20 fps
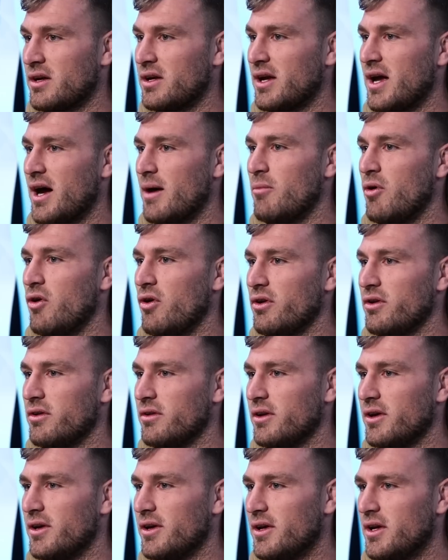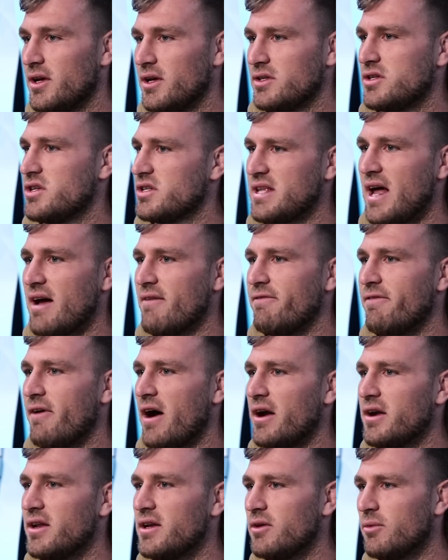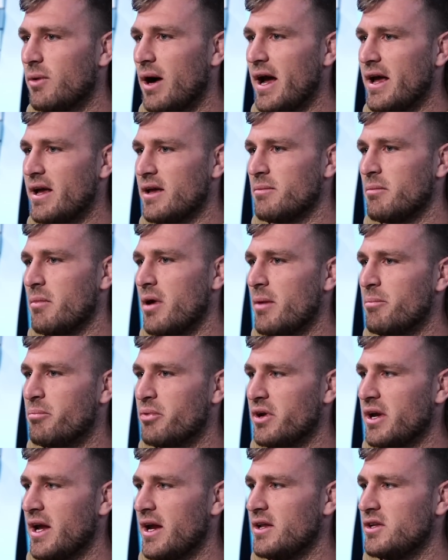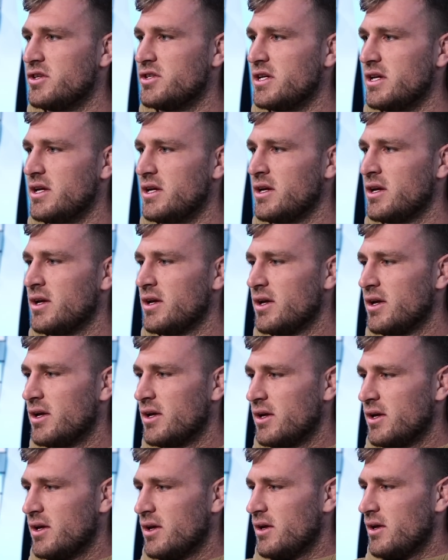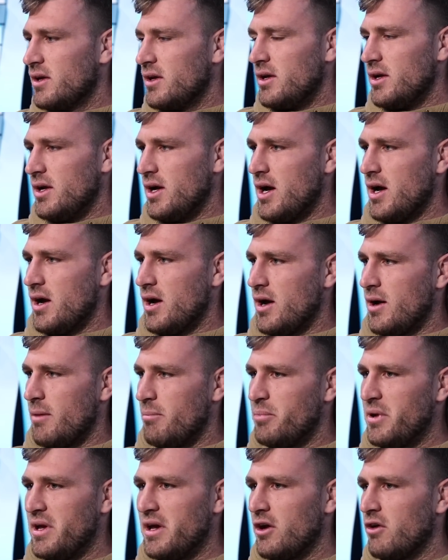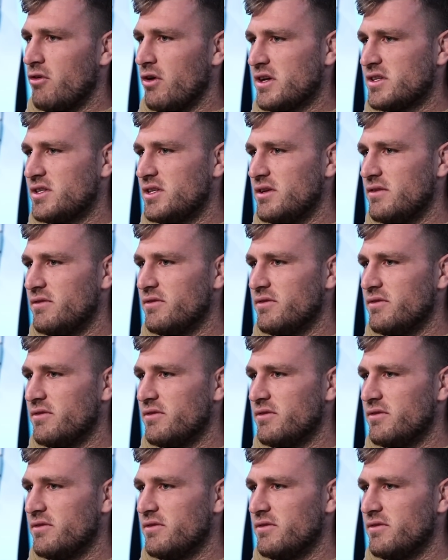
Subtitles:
come on and just have fun in a way and bring energy, be aggressive.